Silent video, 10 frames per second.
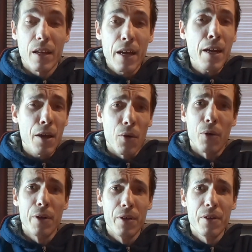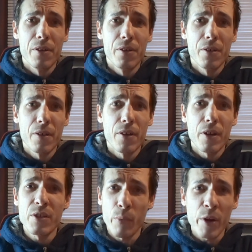I know,
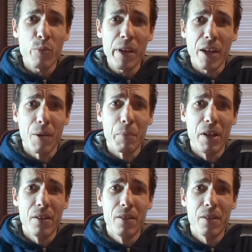it's a weird pickup.